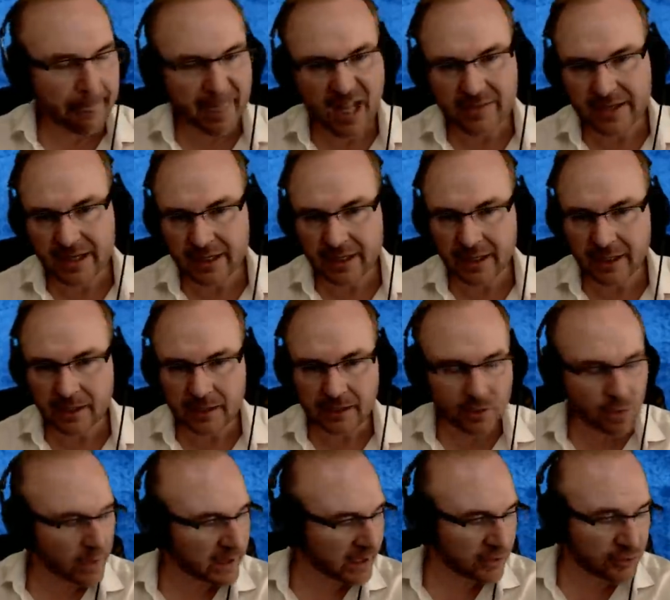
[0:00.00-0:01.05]
that he can
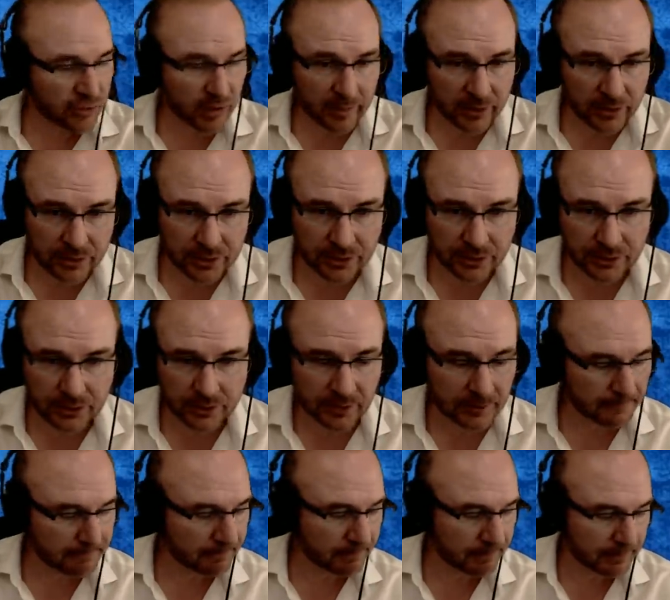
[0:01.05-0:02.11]
only attribute to
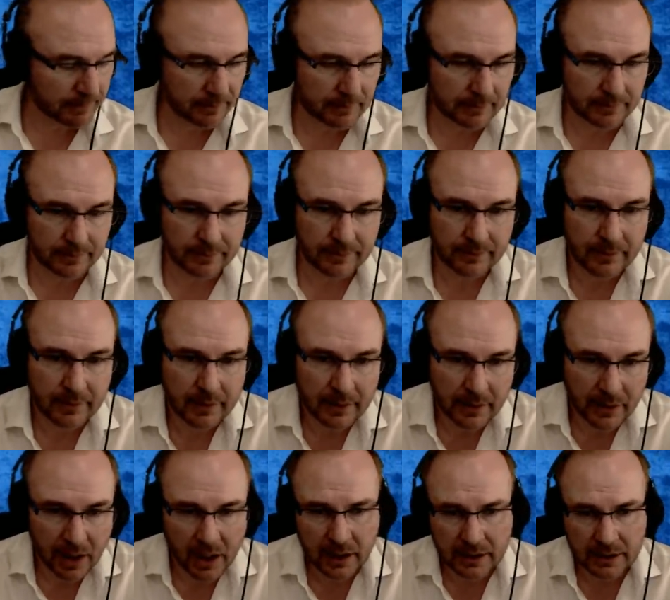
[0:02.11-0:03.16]

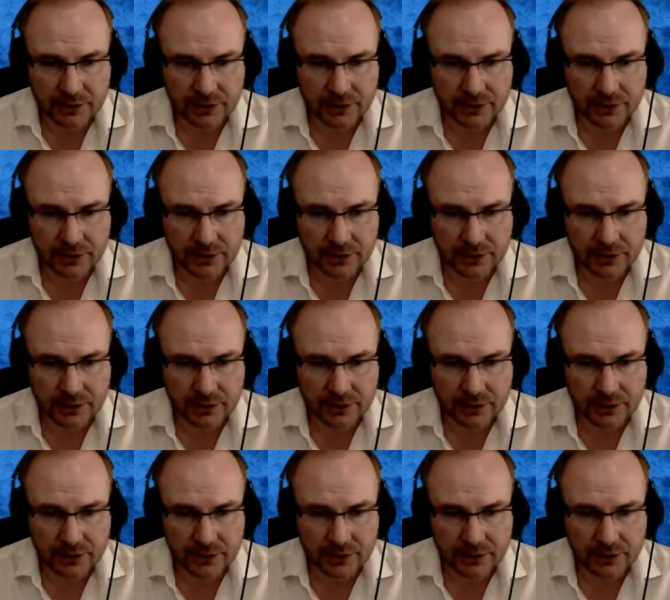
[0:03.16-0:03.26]
God and